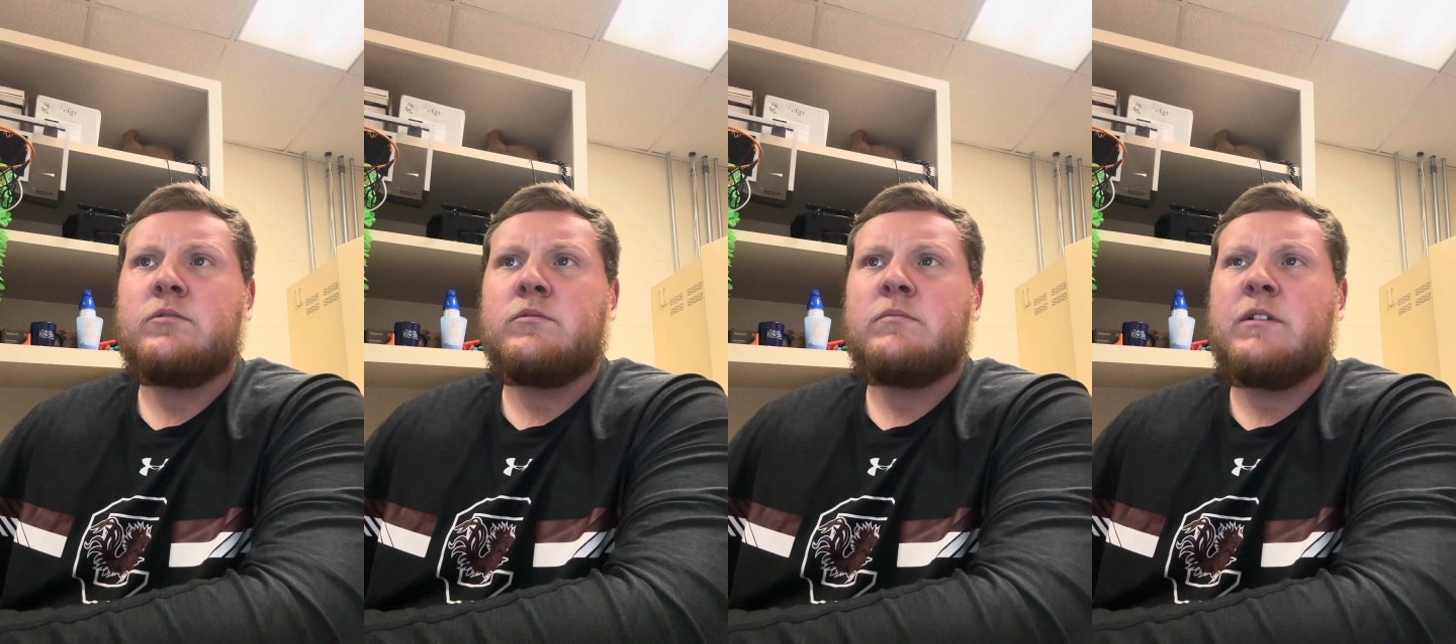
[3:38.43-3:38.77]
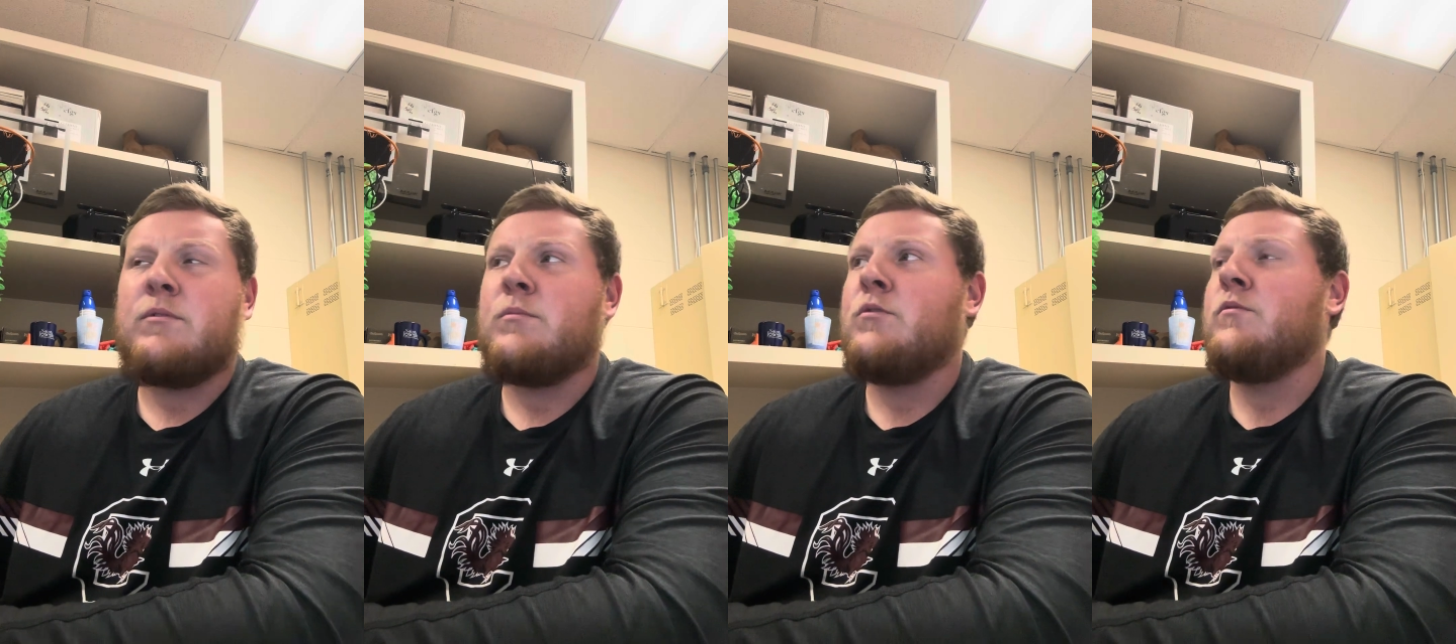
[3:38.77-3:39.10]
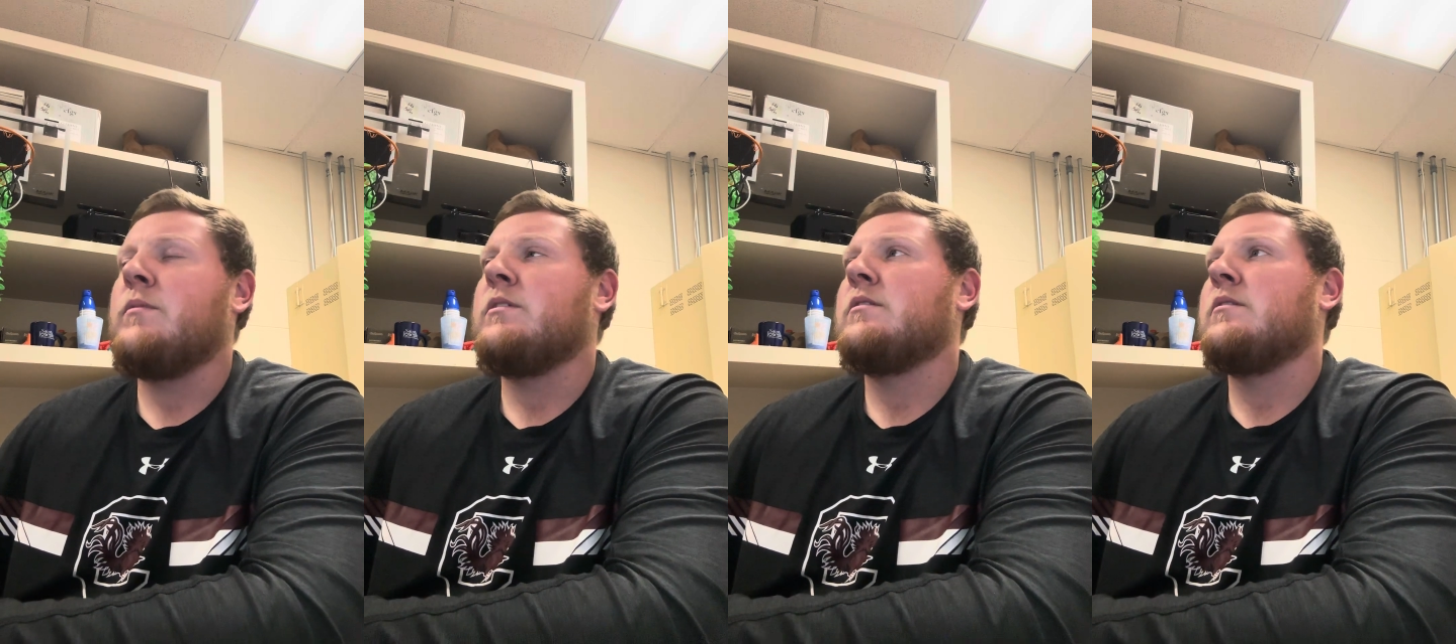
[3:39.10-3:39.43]
Different
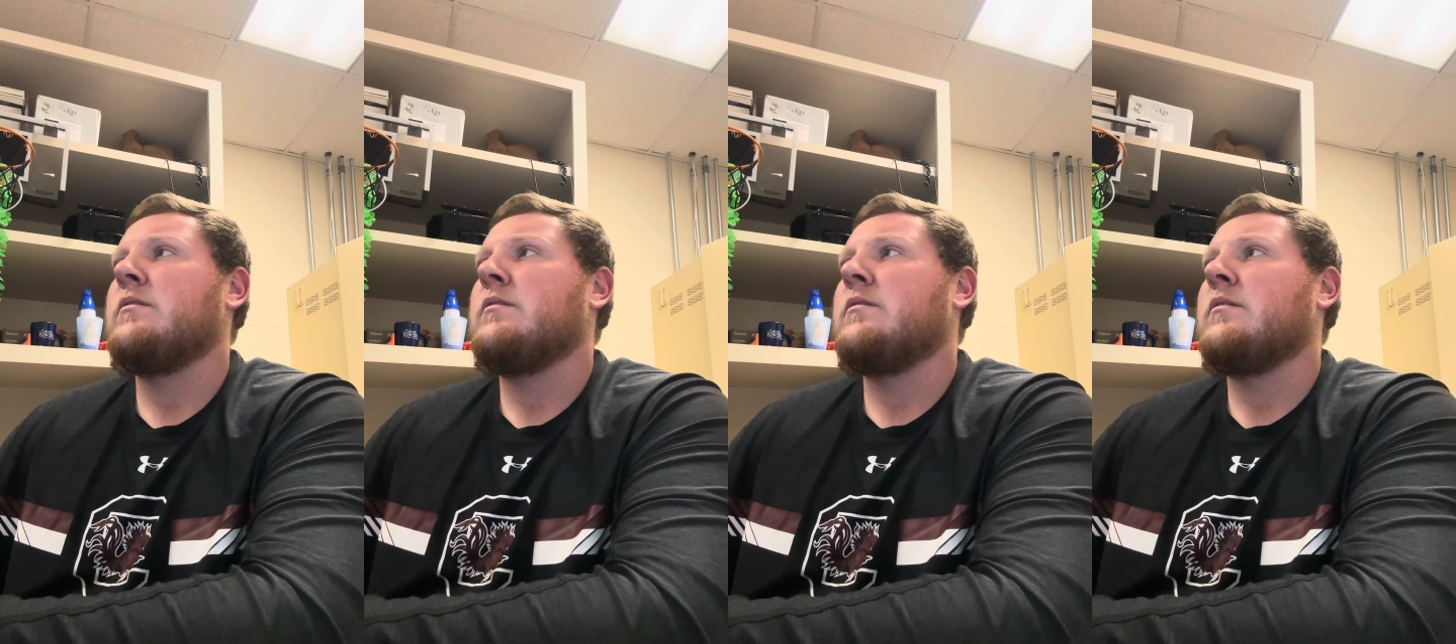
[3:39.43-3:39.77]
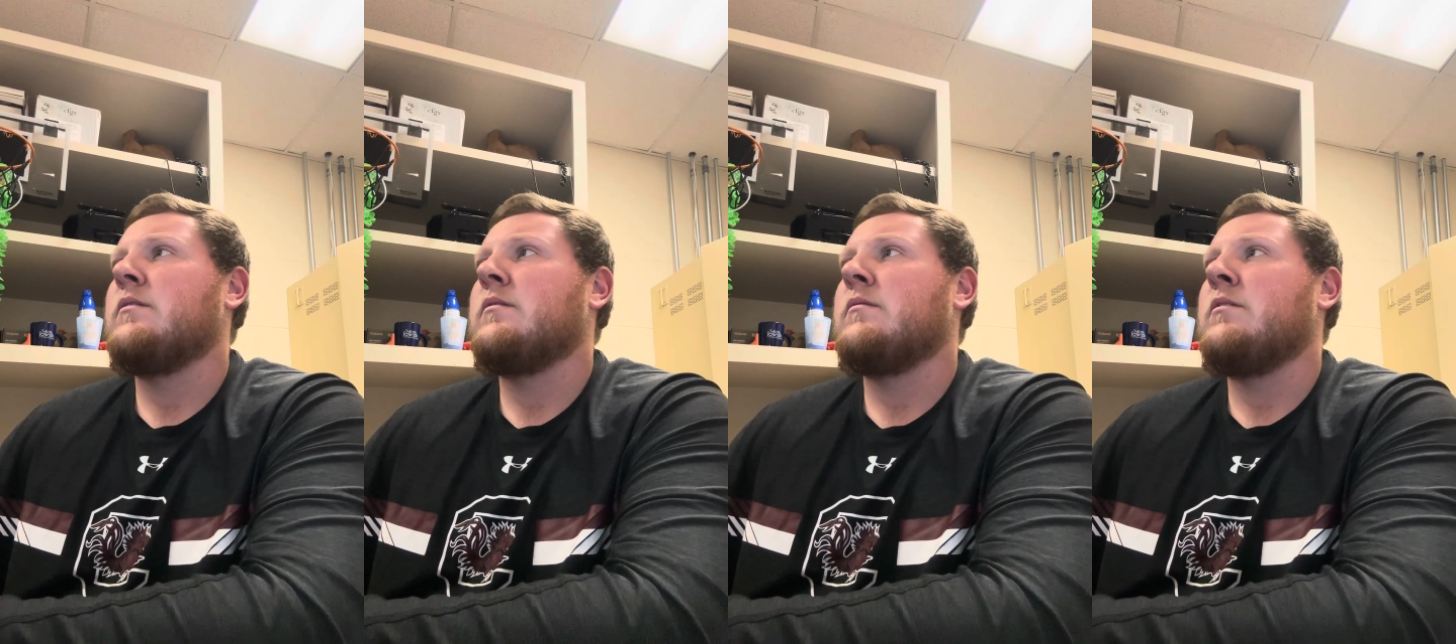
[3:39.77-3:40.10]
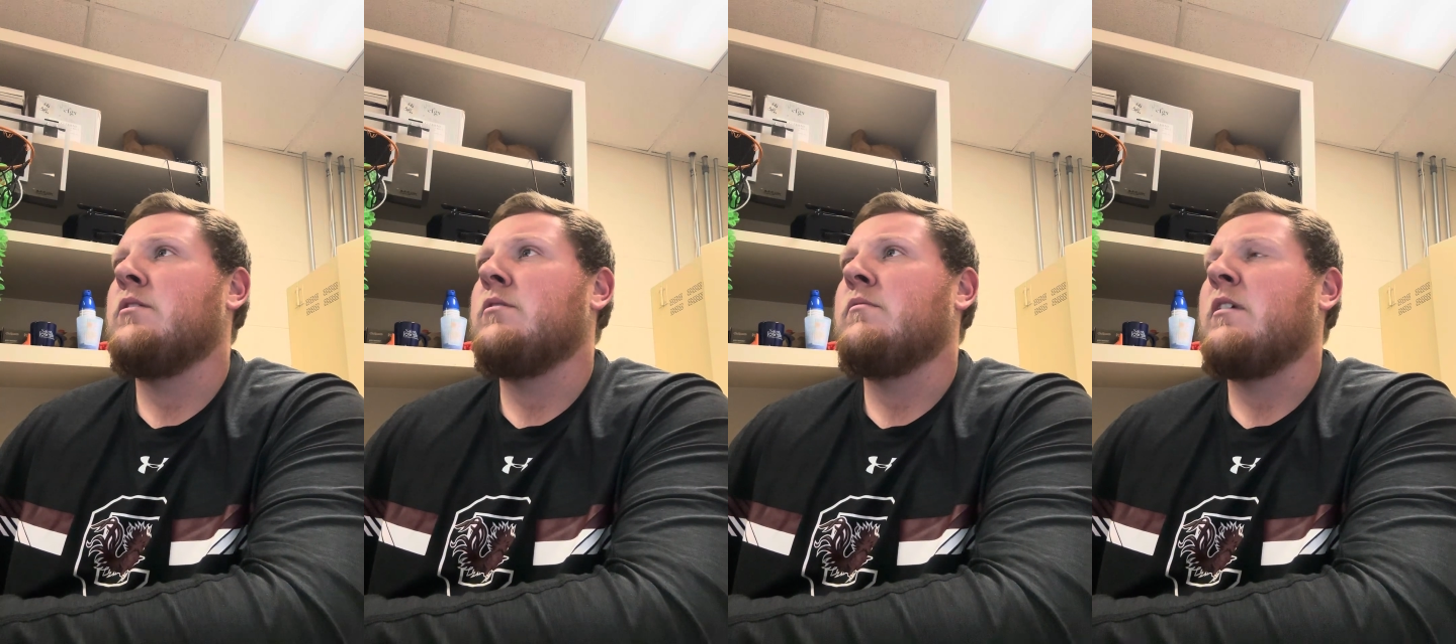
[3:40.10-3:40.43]
movements.
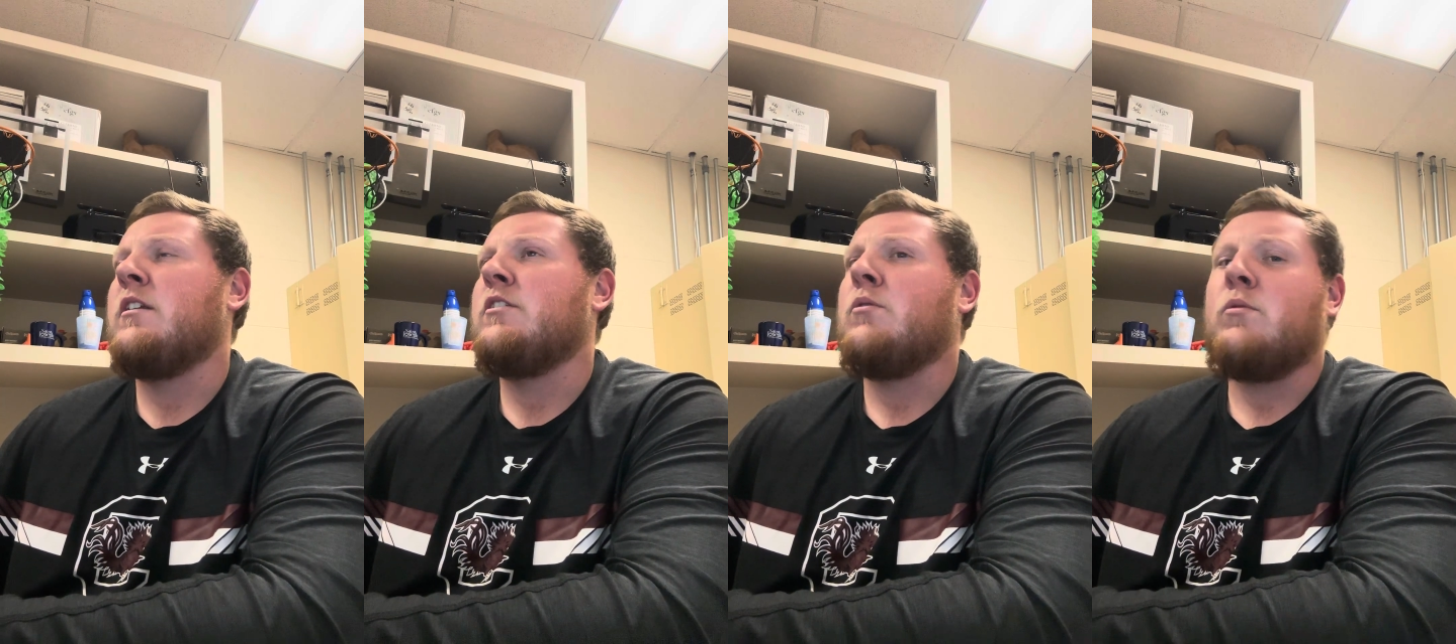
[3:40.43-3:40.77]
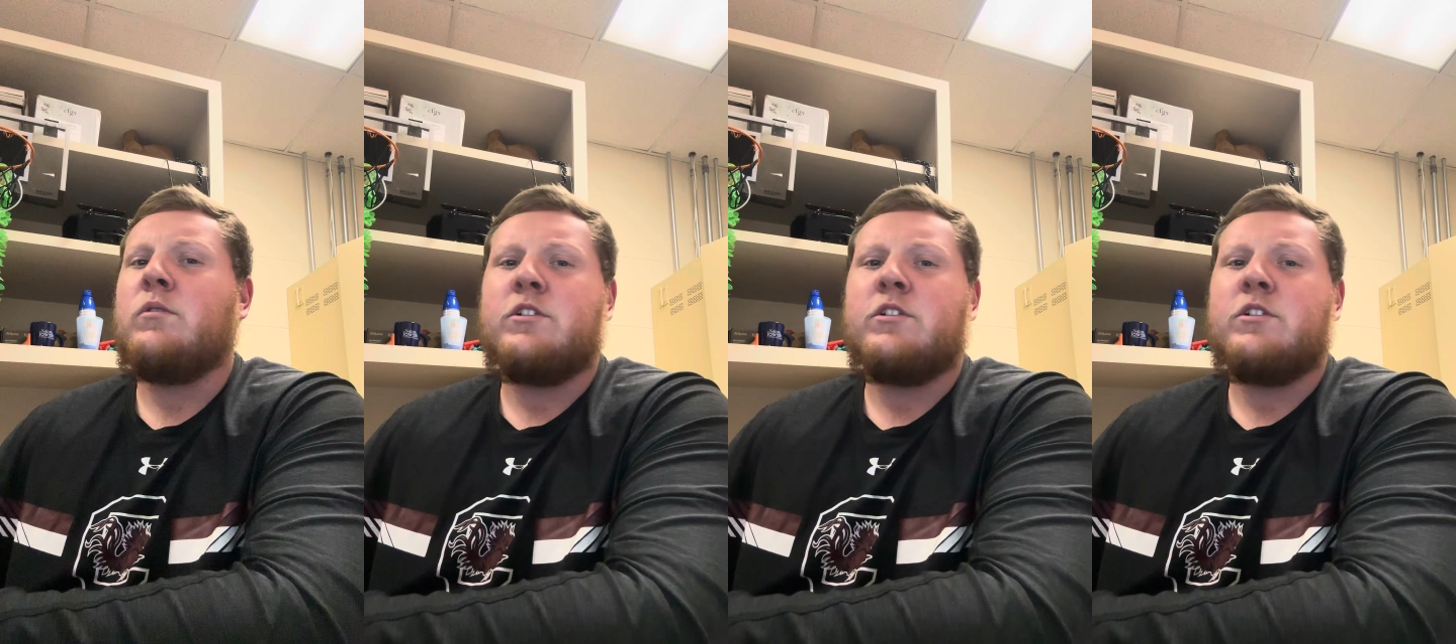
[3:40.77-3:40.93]
Not only